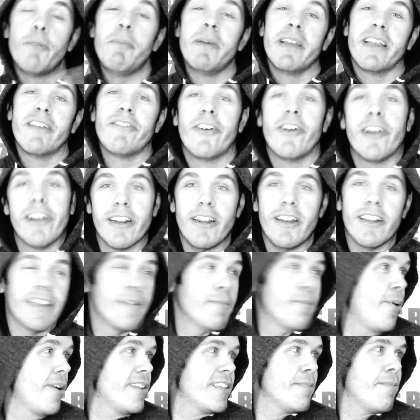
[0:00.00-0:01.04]
being a very
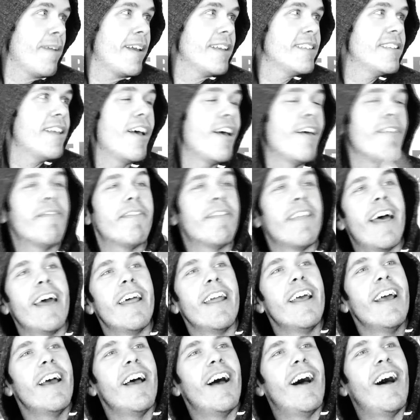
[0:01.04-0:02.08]
good-looking person myself,
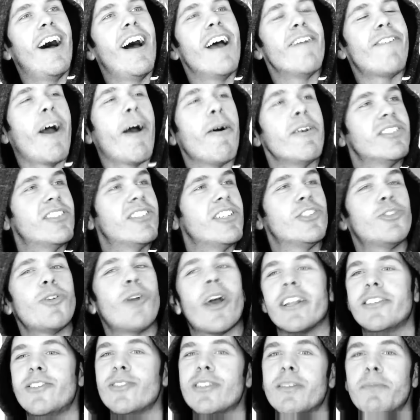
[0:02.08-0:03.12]
that if I was to
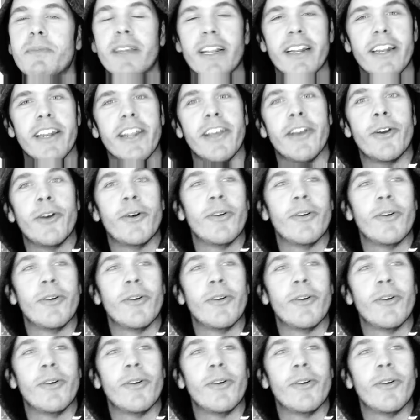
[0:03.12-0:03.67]
try to do something new,